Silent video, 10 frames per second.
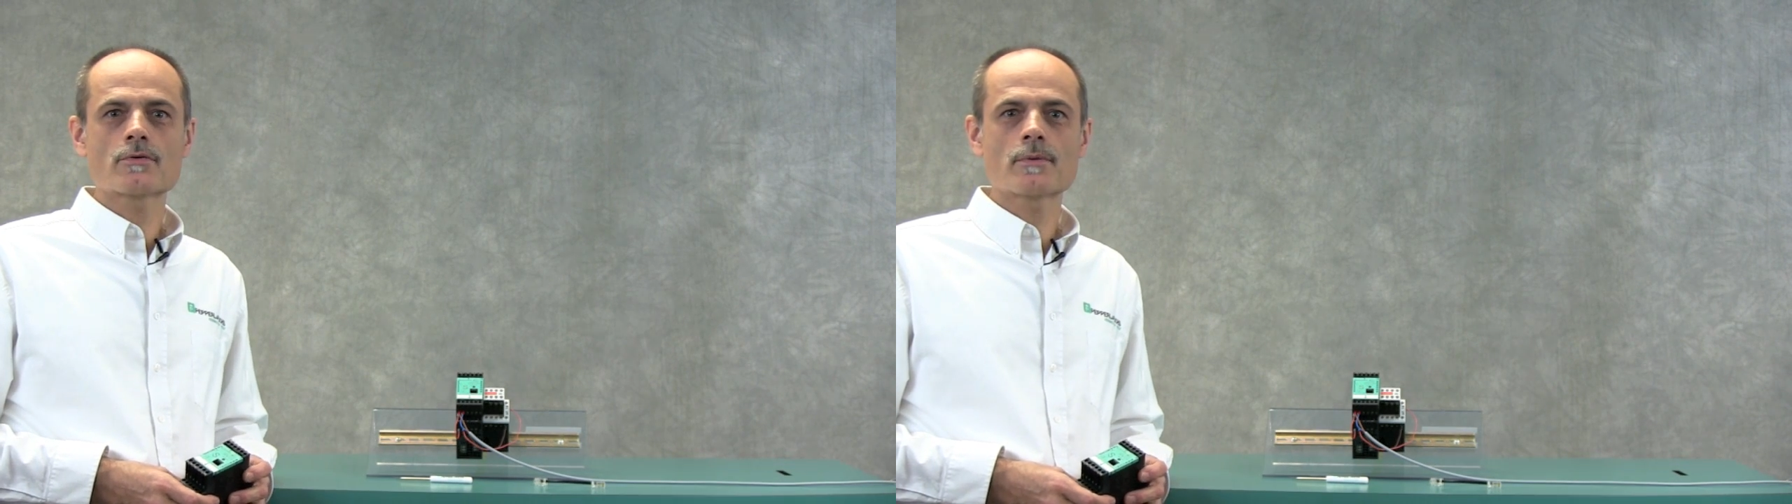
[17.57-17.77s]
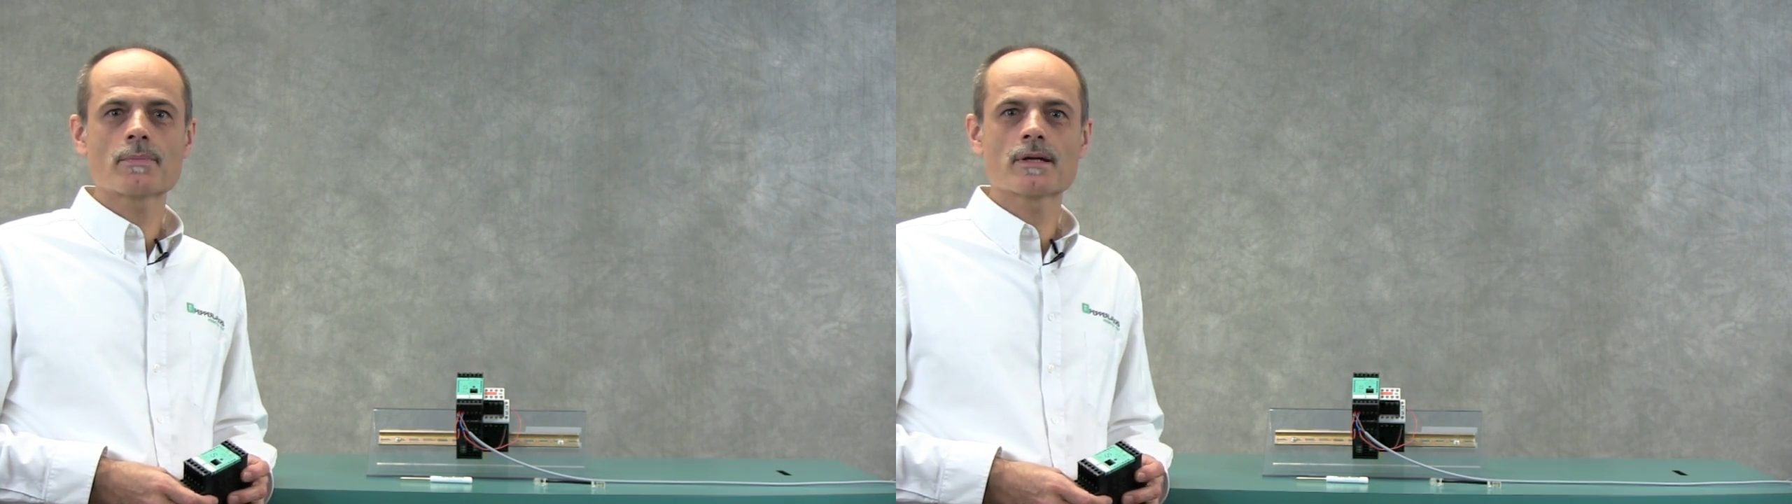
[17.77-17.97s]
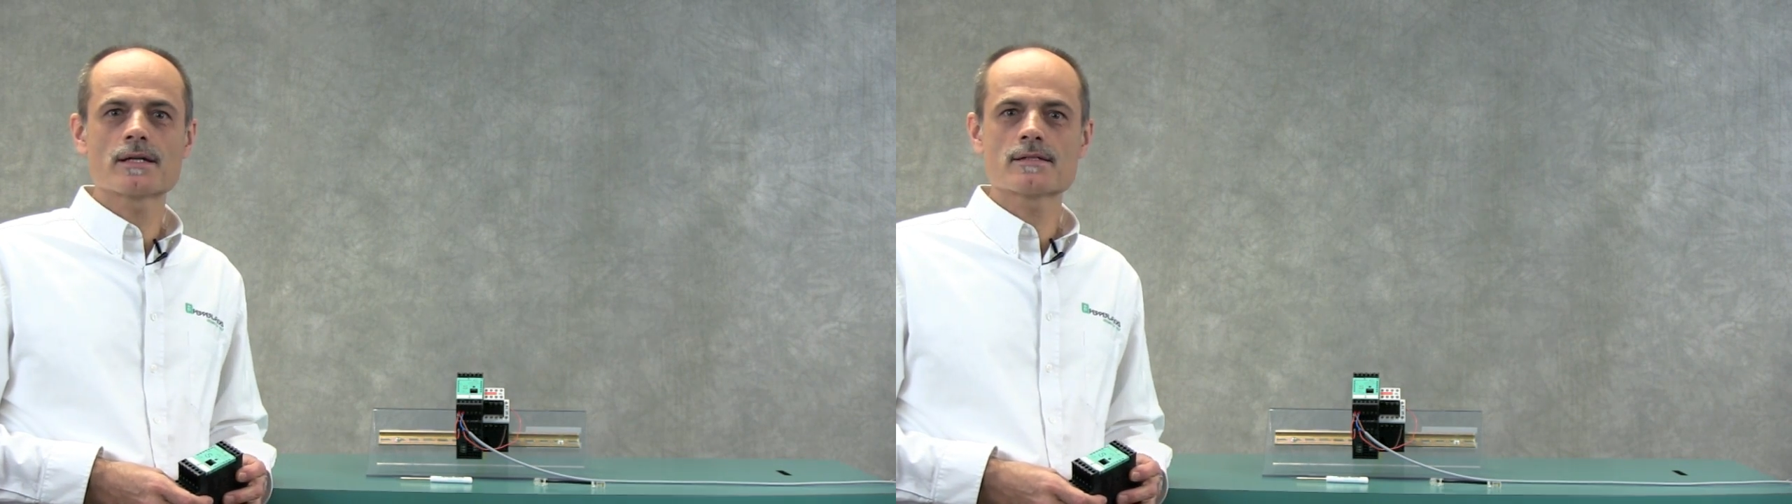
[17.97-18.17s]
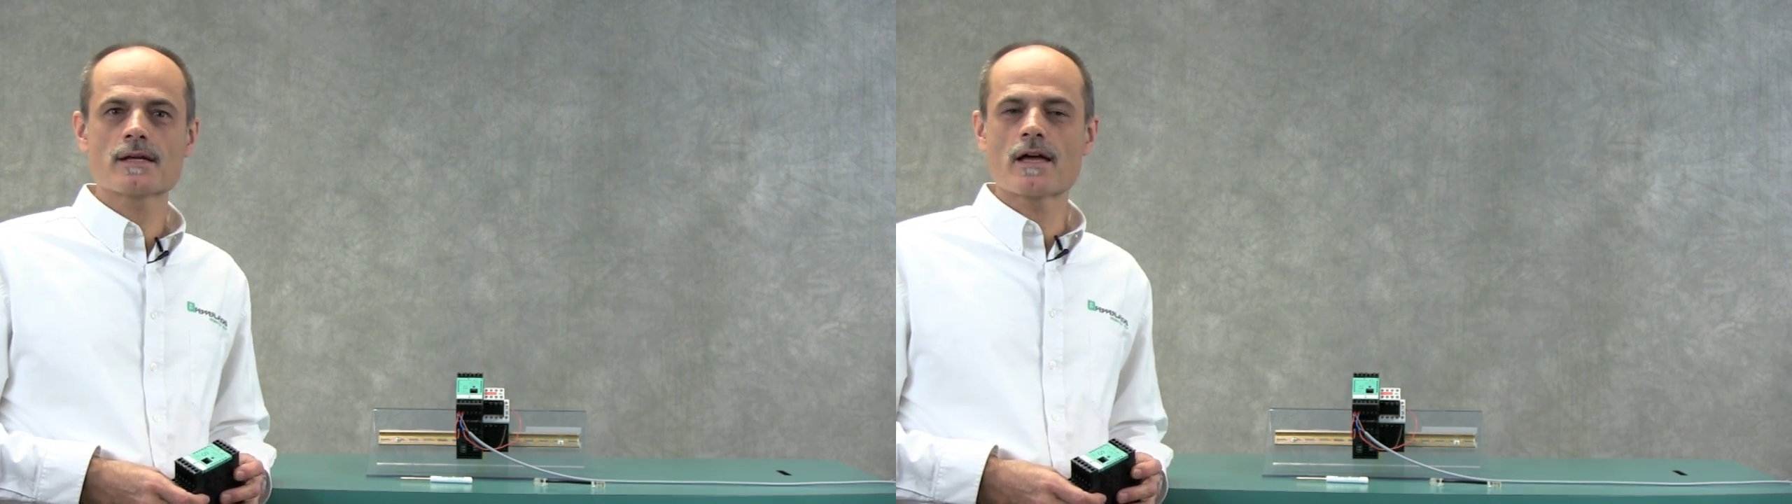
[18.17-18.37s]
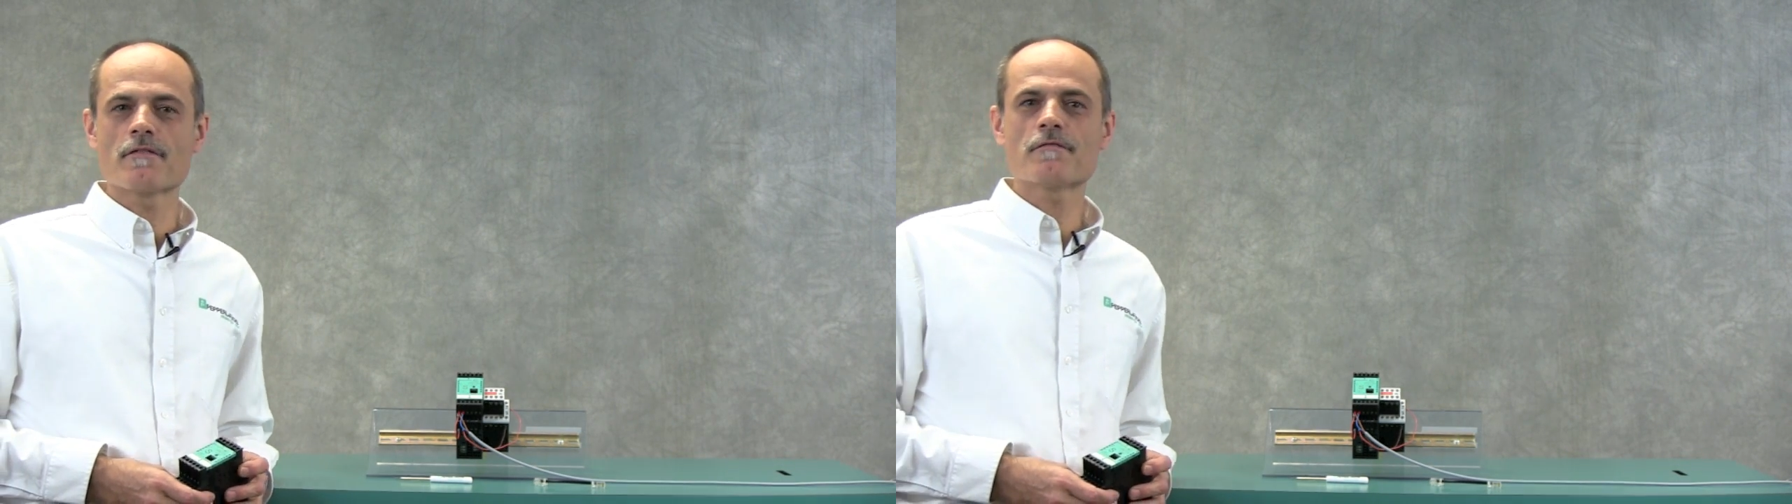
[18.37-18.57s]
replace
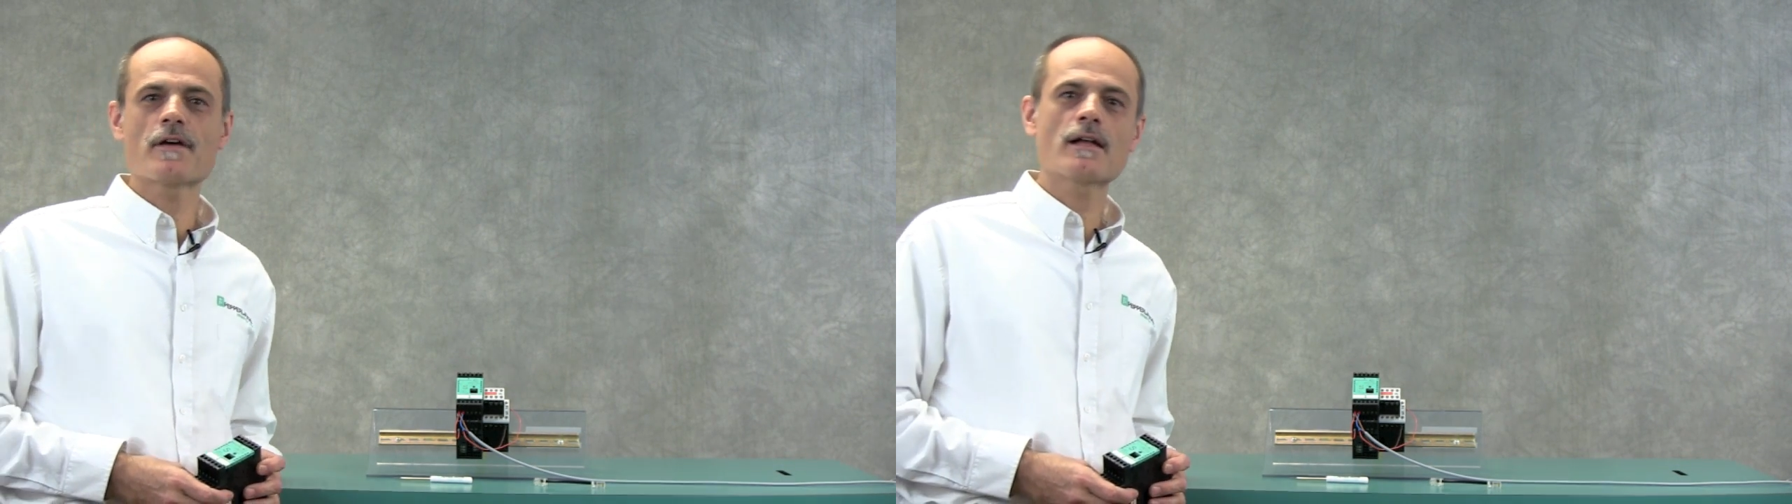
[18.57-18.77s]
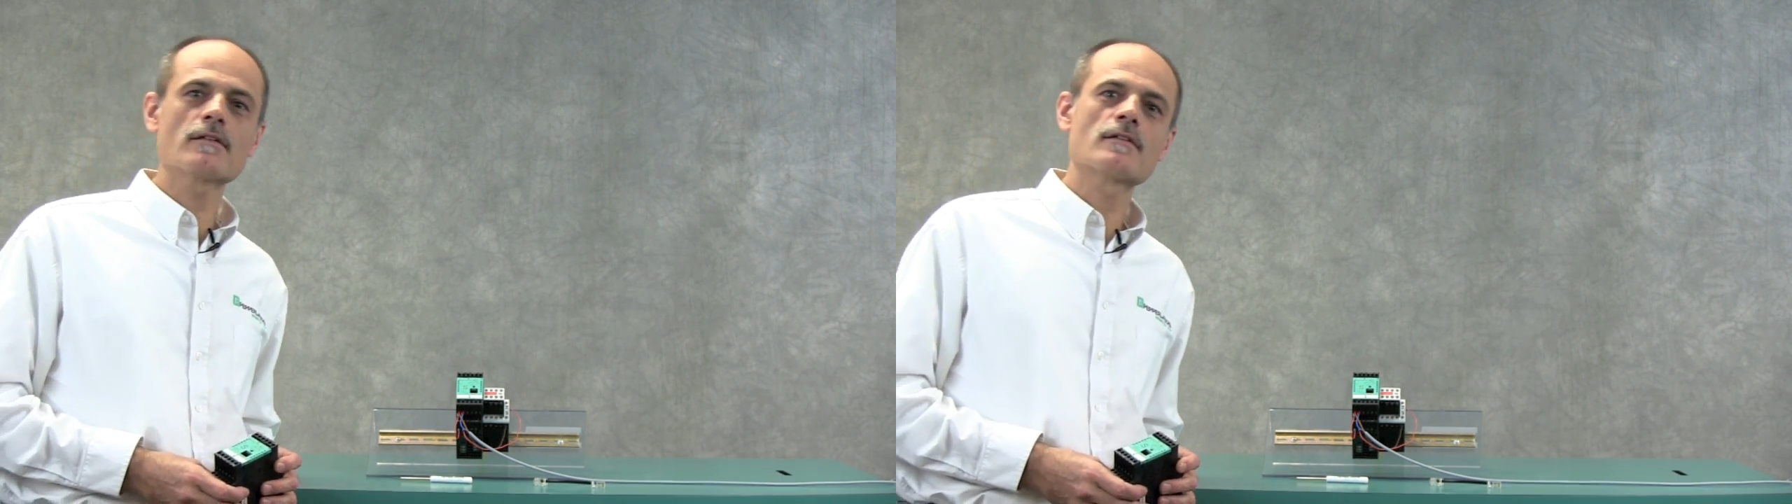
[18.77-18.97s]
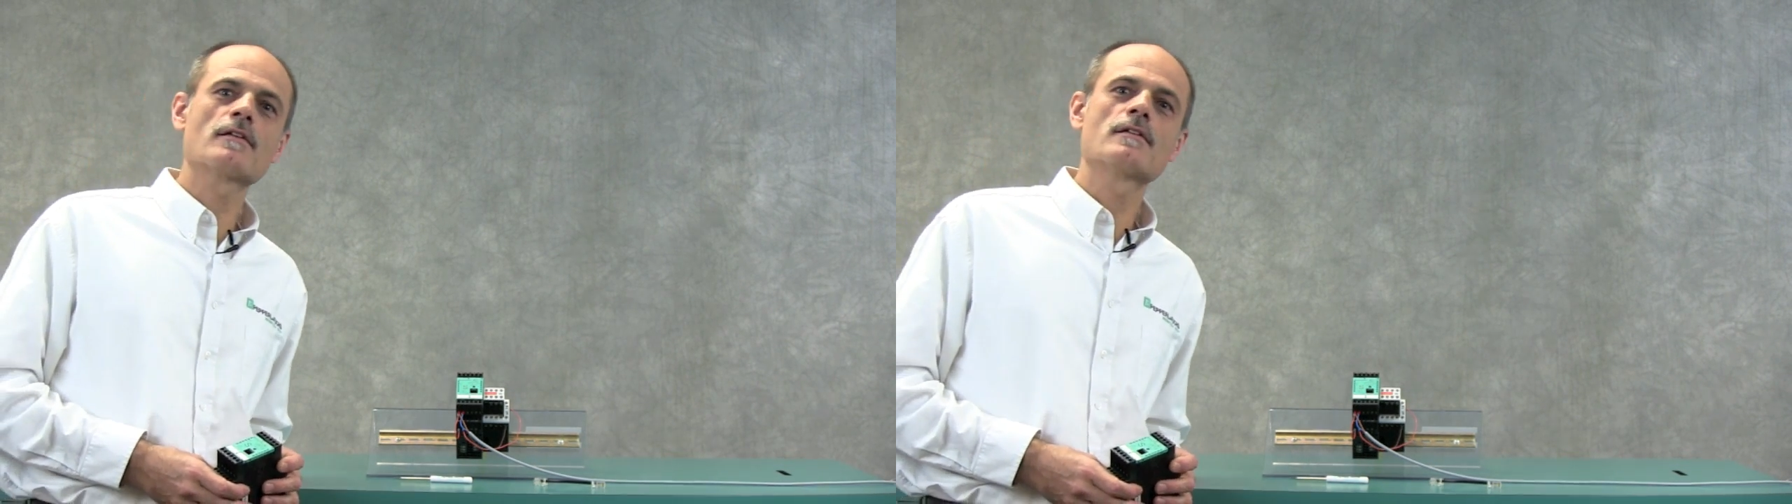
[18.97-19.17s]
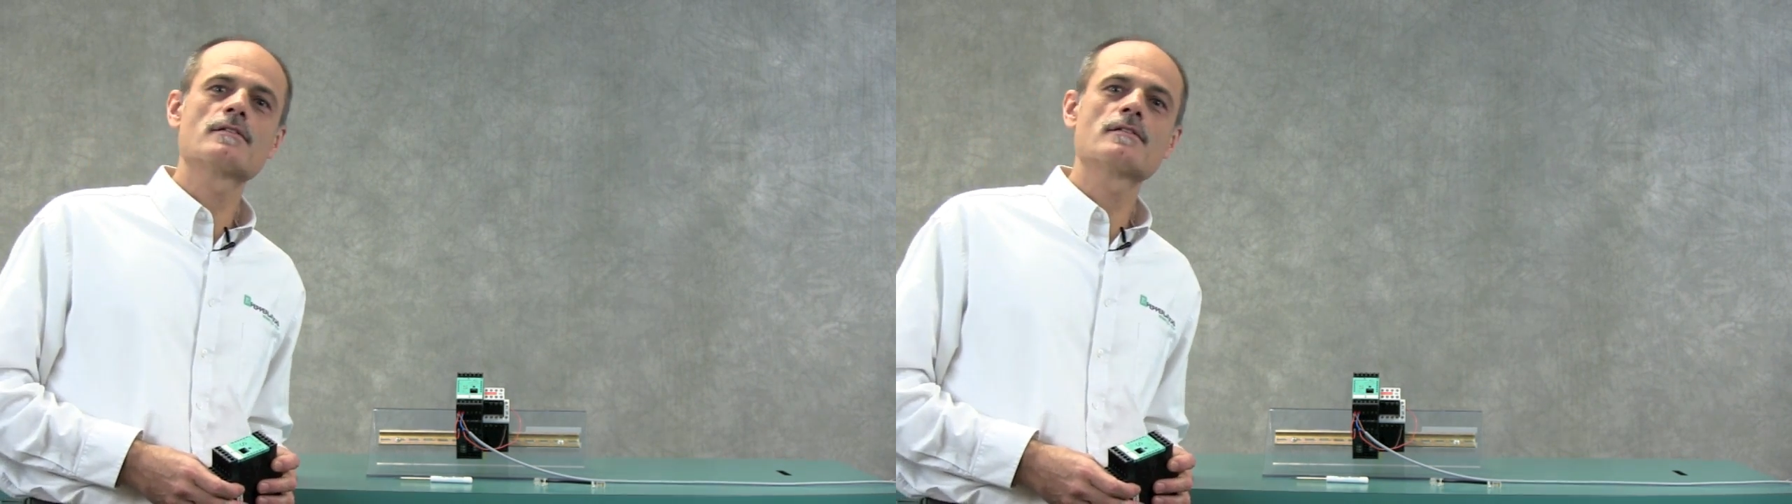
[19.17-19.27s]
a failed